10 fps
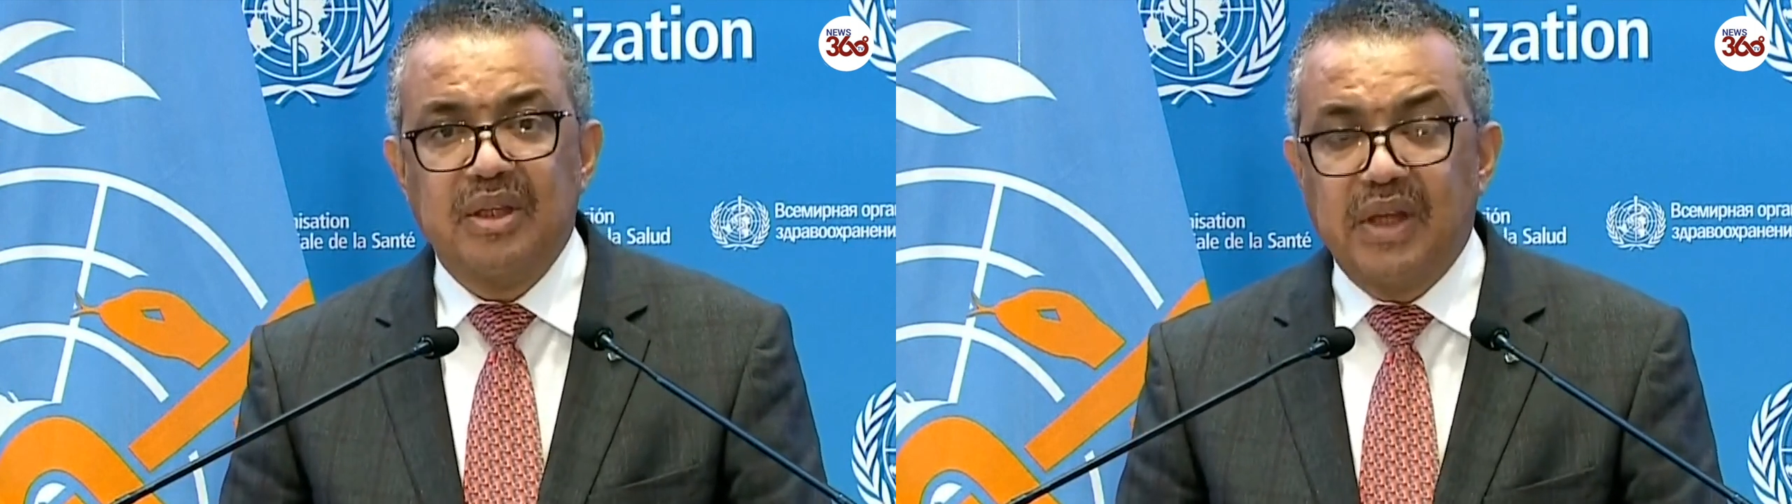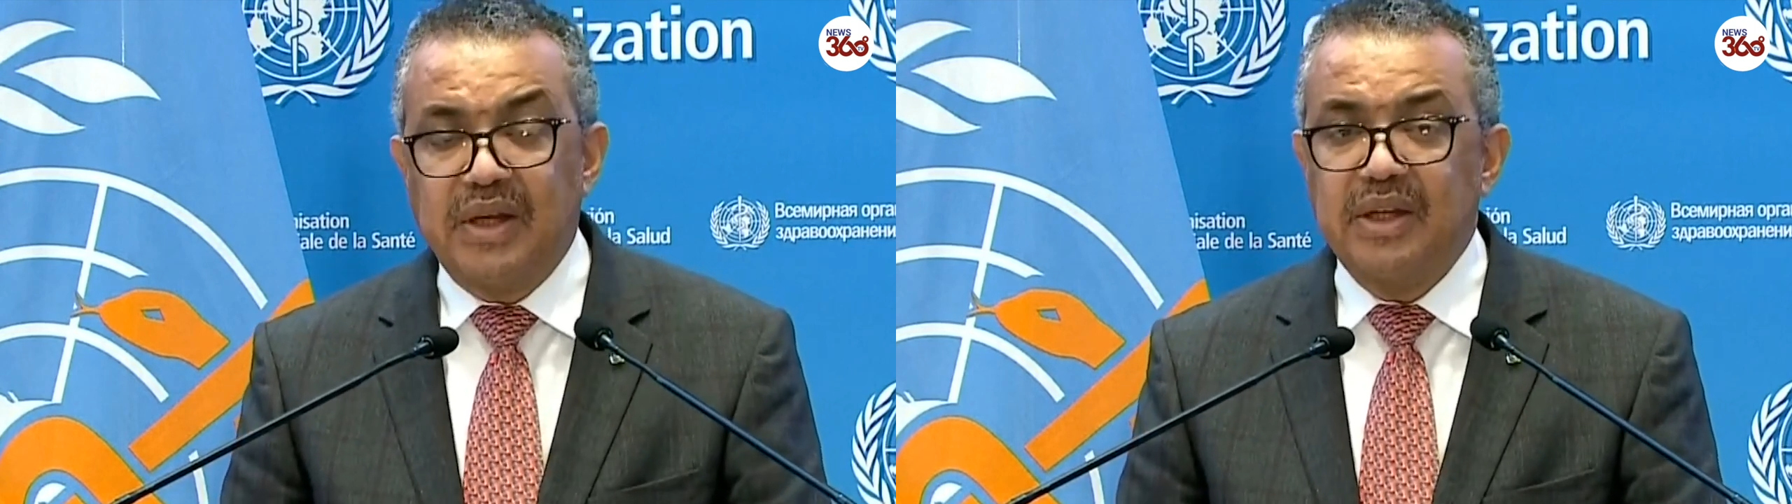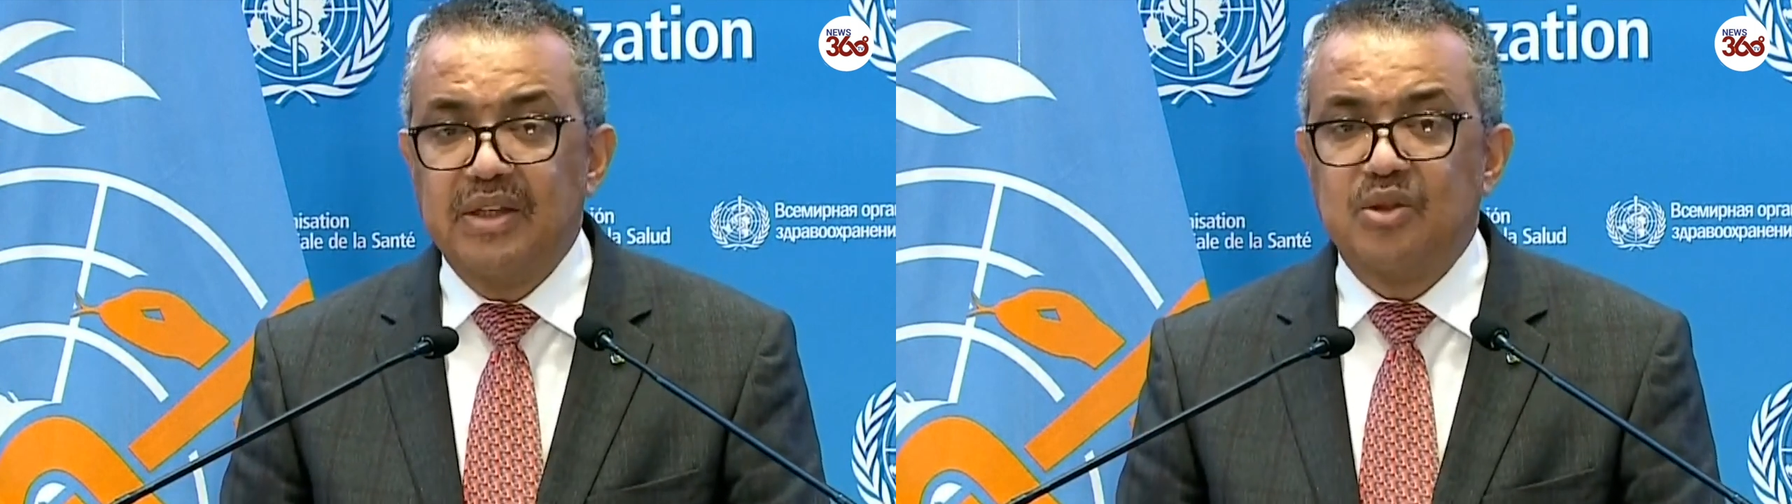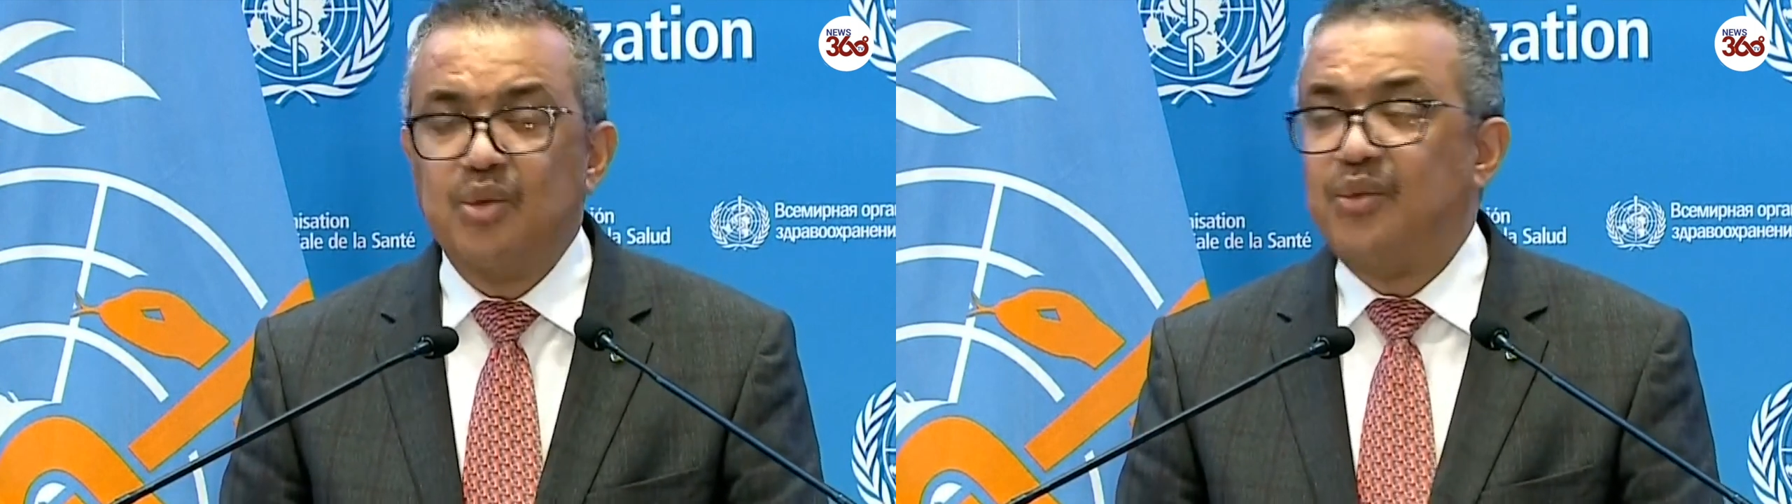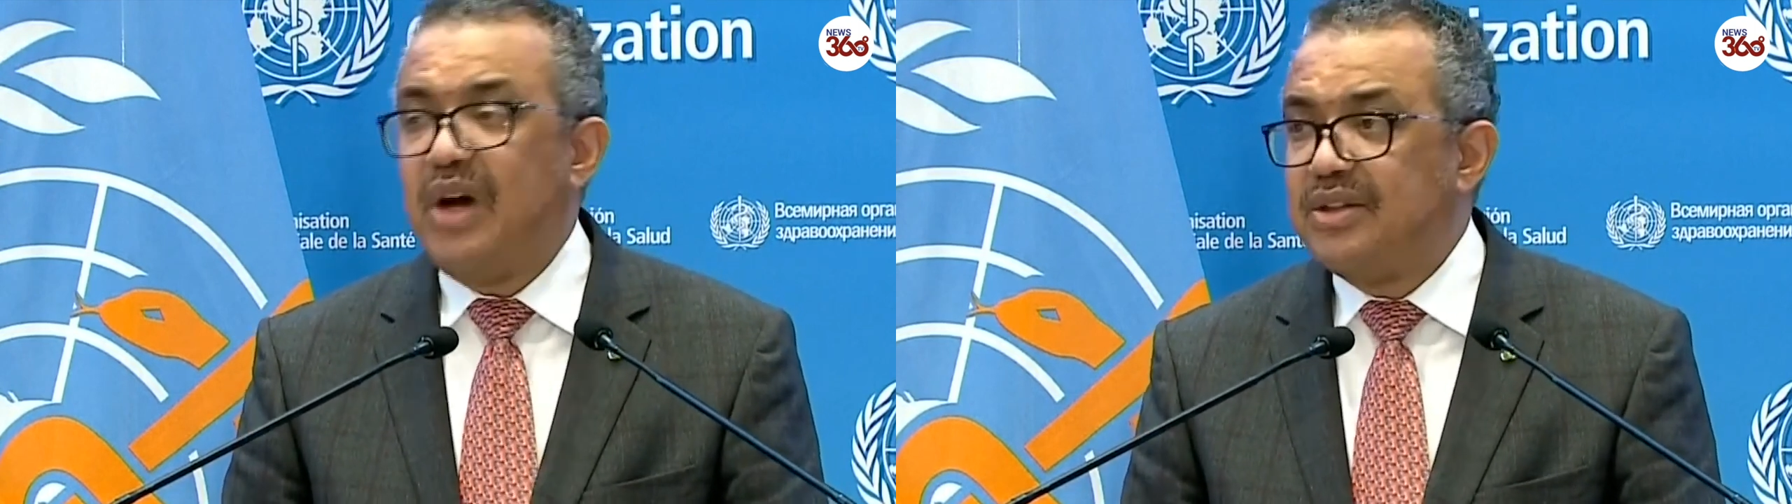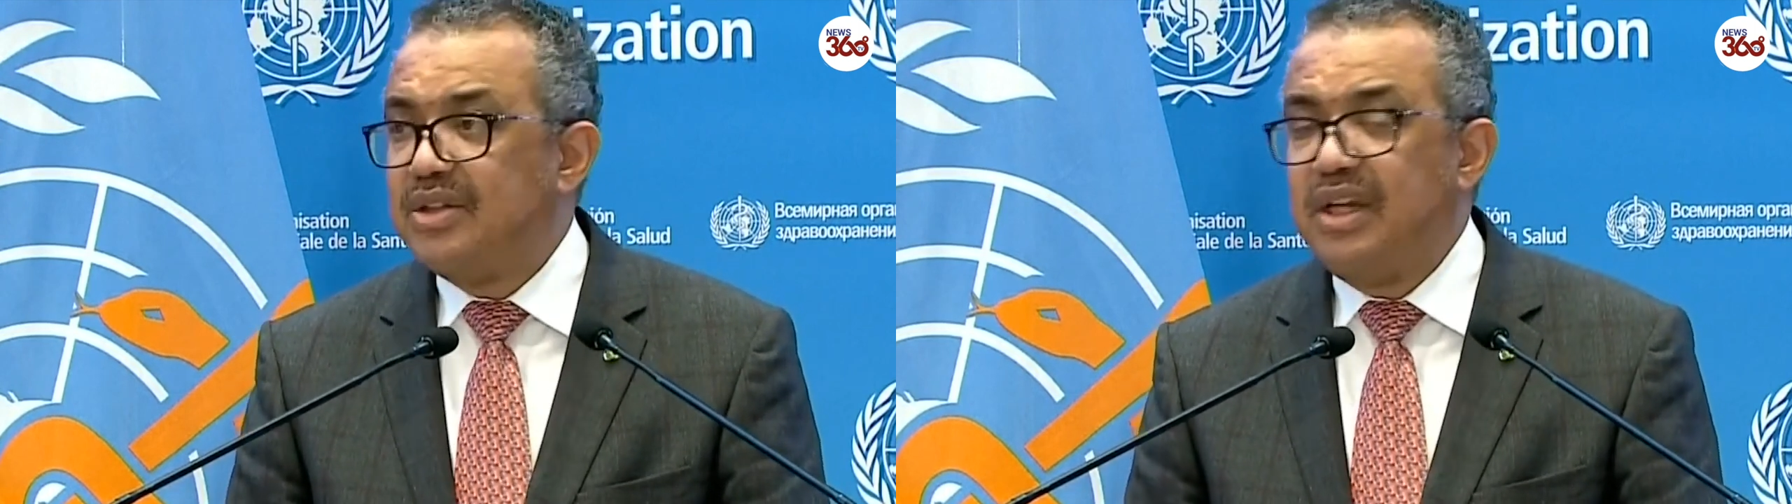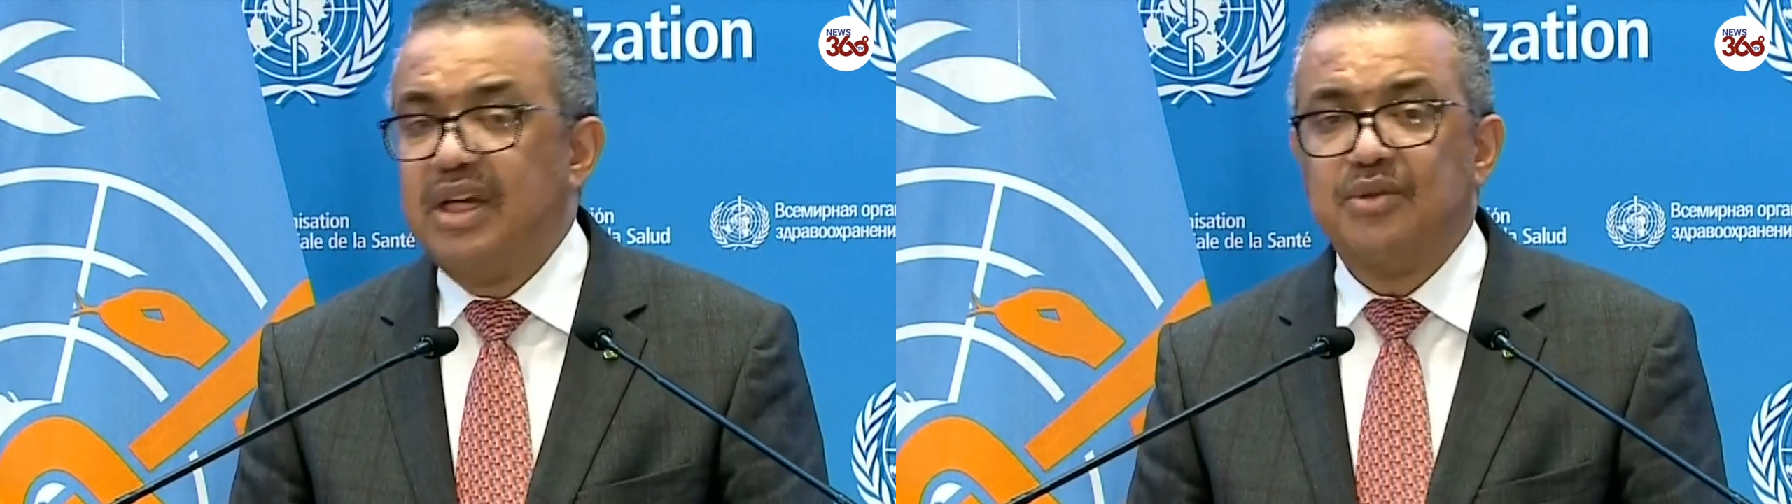targets to vaccinate